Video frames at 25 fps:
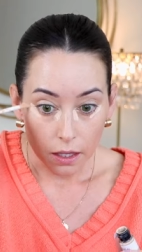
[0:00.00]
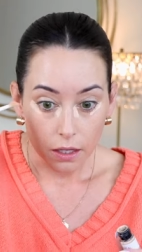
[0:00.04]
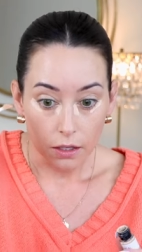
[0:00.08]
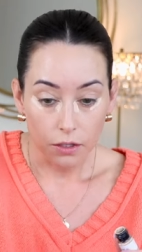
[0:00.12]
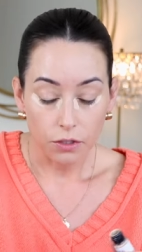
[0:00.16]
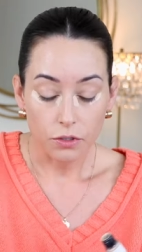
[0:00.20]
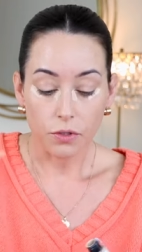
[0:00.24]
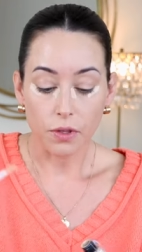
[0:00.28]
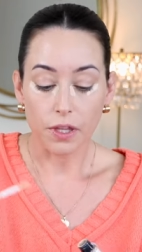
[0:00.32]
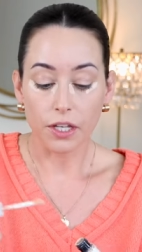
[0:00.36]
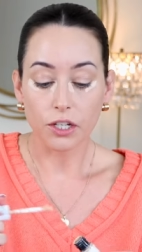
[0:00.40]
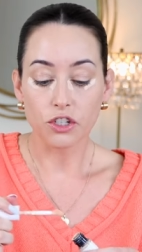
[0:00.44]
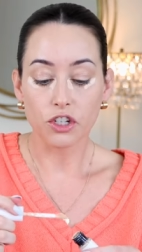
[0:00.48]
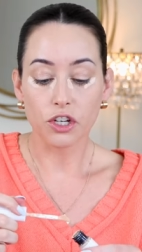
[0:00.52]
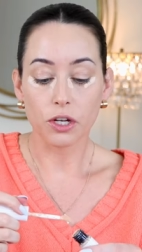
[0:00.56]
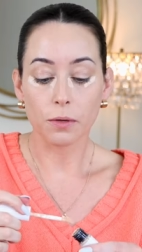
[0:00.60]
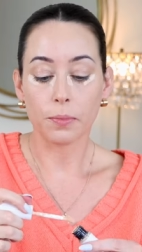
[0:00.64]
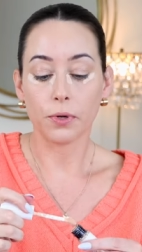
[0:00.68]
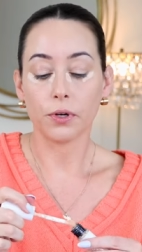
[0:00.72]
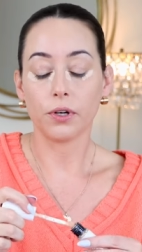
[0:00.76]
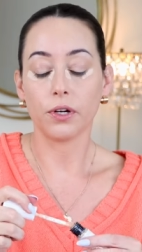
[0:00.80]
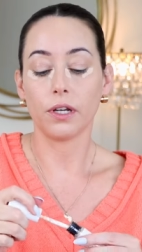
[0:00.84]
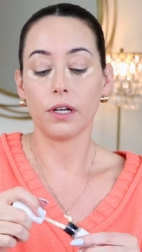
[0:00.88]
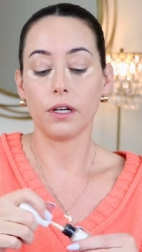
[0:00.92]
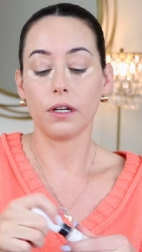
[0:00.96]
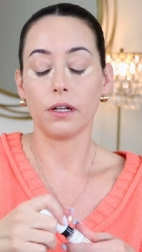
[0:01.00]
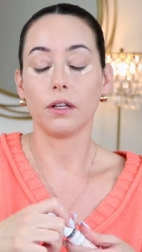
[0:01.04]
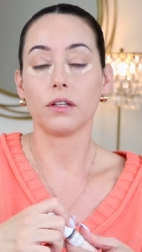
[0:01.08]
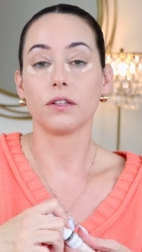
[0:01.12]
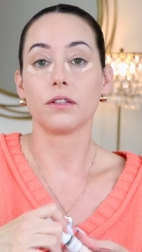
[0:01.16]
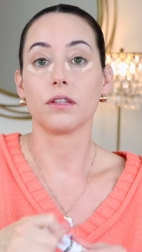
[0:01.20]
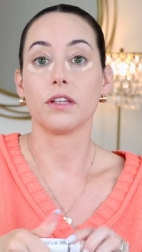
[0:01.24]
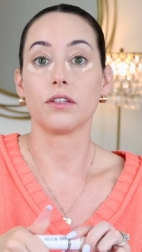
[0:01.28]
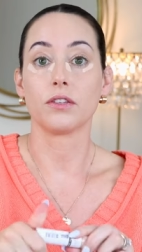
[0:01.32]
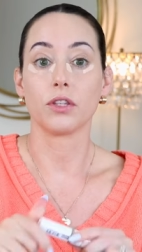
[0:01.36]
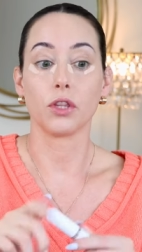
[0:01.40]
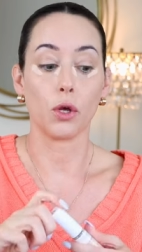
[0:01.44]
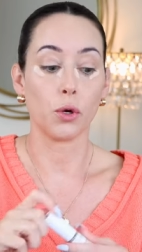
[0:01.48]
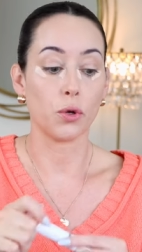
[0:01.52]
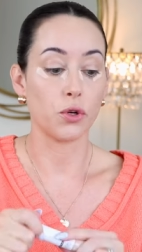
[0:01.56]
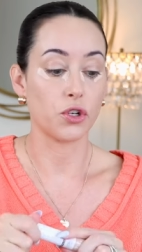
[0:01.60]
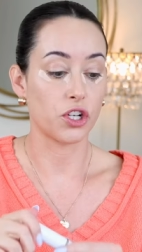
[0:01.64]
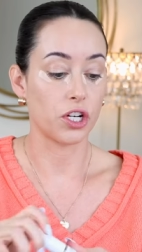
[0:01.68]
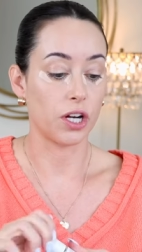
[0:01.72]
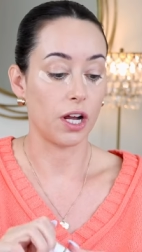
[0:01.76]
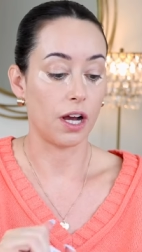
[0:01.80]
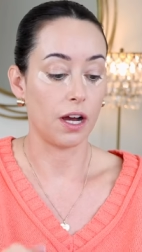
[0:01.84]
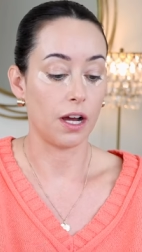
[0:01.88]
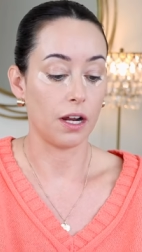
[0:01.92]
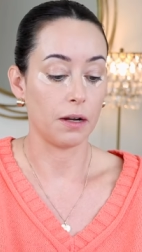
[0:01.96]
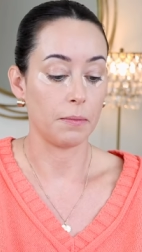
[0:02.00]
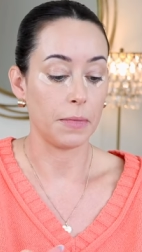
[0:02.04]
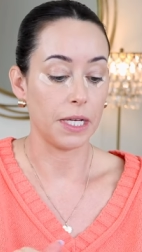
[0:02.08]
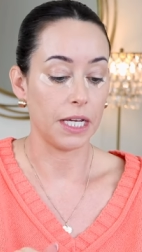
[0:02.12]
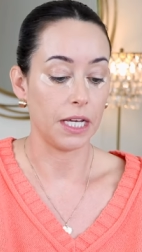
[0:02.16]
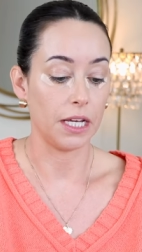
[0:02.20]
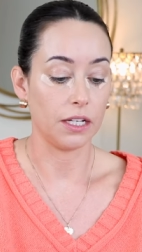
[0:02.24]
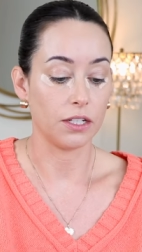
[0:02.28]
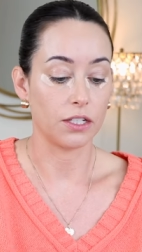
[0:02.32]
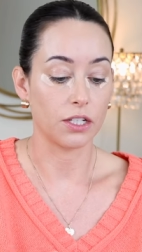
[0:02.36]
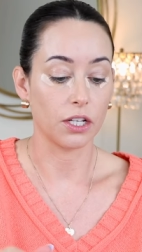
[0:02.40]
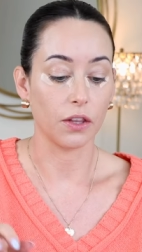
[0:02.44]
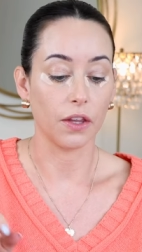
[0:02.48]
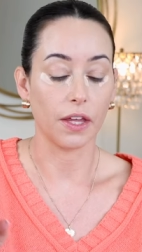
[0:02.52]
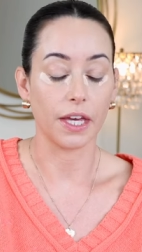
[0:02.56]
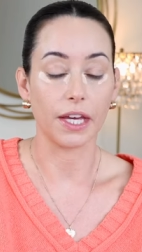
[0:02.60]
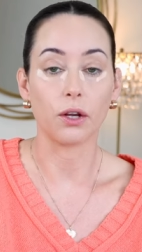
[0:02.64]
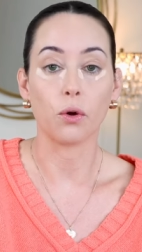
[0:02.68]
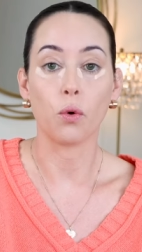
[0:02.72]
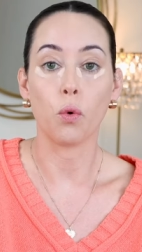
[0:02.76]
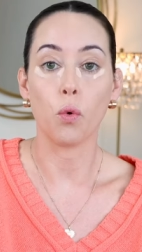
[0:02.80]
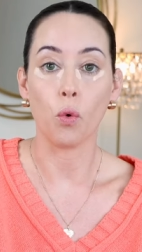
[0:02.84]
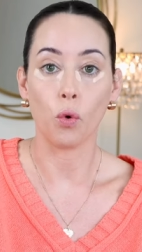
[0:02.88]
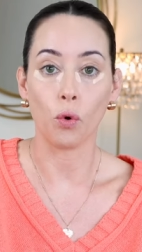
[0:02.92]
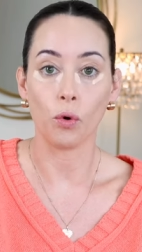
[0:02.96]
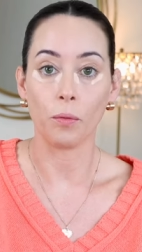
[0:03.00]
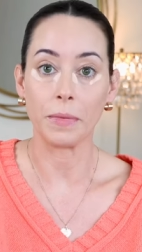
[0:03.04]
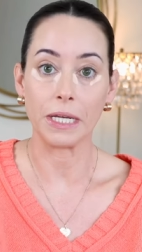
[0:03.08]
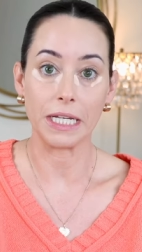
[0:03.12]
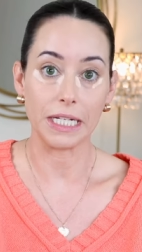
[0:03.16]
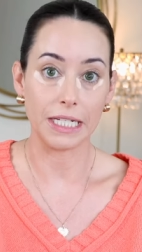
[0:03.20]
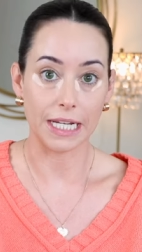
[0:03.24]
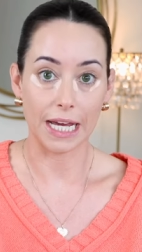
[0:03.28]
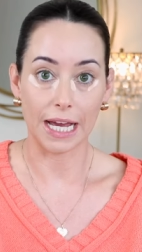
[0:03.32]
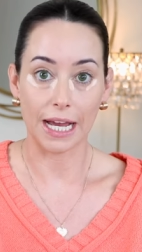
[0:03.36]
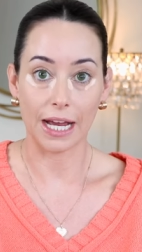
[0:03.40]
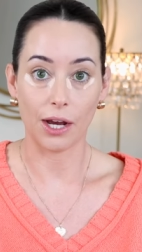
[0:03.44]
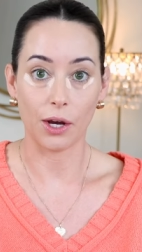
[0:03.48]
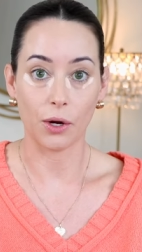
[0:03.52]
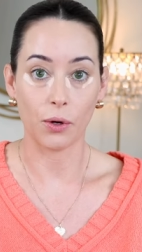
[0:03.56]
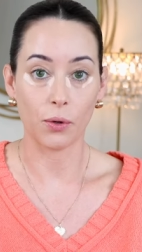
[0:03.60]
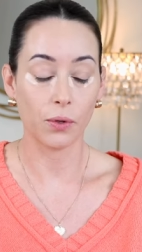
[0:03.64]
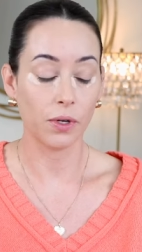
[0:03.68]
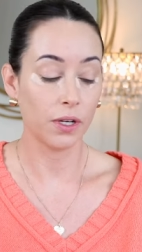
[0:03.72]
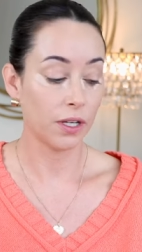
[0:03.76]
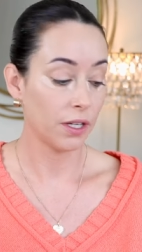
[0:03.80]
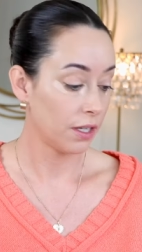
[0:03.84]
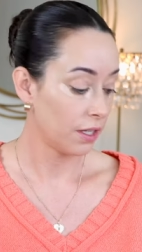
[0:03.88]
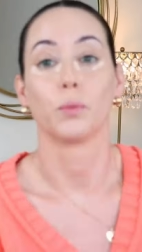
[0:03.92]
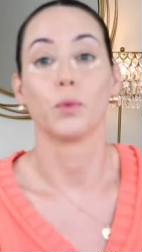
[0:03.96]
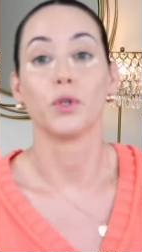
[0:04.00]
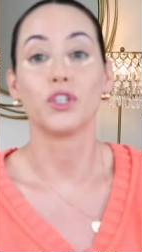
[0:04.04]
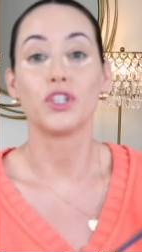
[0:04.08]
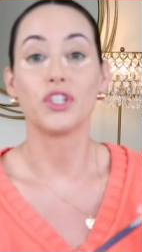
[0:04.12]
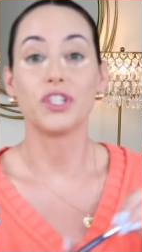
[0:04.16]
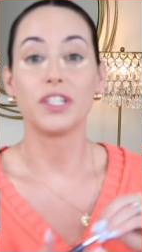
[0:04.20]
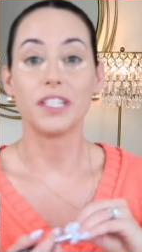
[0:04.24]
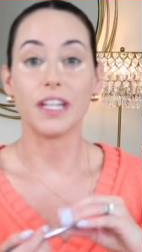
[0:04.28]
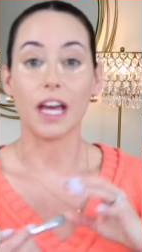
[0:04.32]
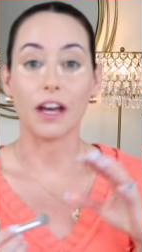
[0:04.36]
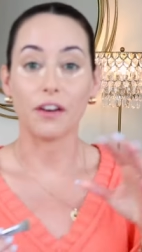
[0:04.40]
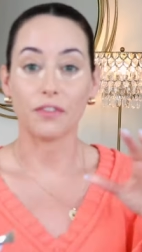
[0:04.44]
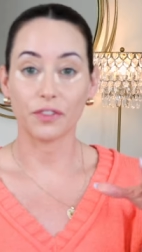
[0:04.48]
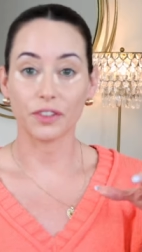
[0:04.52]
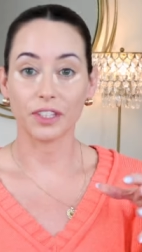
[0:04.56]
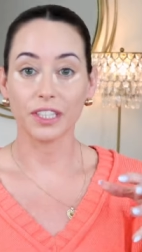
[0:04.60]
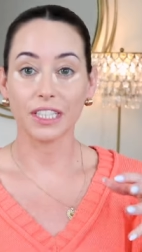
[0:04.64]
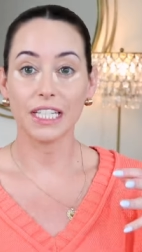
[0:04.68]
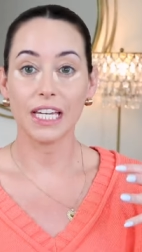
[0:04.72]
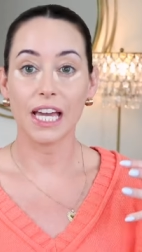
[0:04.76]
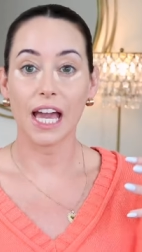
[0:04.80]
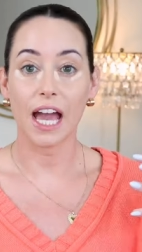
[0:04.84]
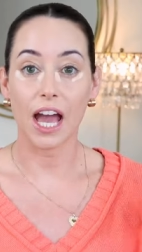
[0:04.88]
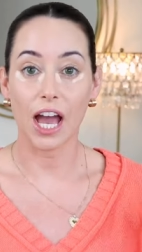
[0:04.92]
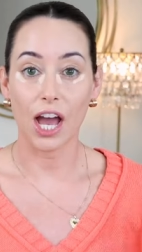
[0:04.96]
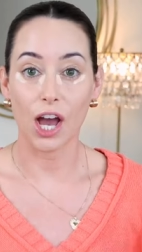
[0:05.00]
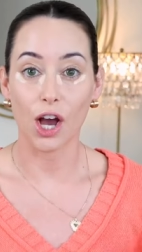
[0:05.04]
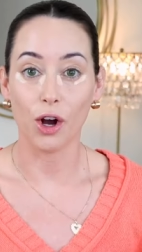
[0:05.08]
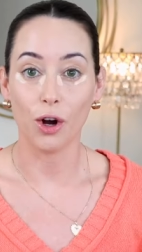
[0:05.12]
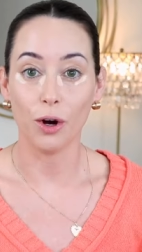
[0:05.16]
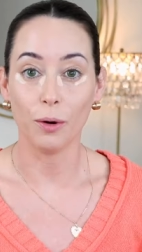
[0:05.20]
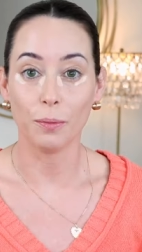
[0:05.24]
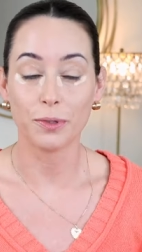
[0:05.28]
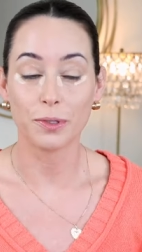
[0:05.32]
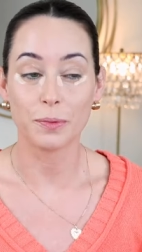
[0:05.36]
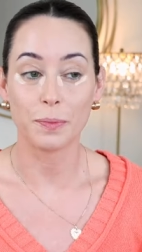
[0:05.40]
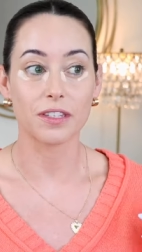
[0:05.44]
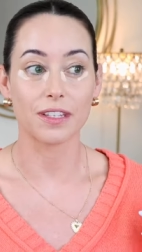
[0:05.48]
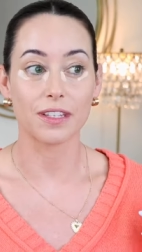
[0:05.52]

So then she put this lotion on me to like cool me down, which definitely helped.